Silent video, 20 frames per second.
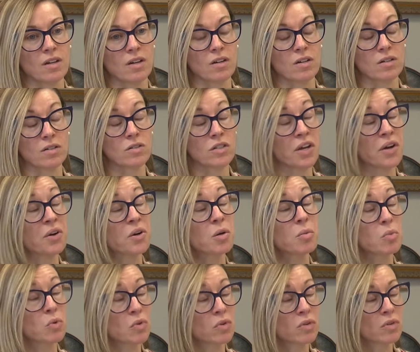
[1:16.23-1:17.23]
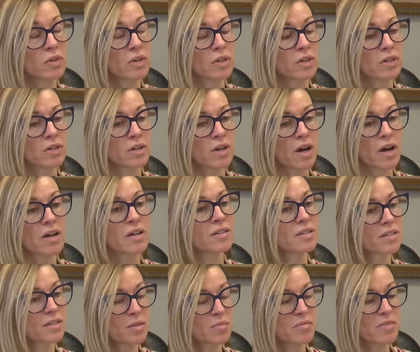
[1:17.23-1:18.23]
are terrible and
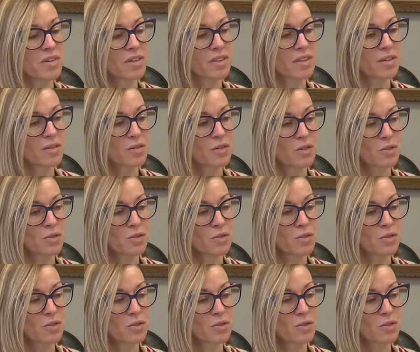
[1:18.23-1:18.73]
not something that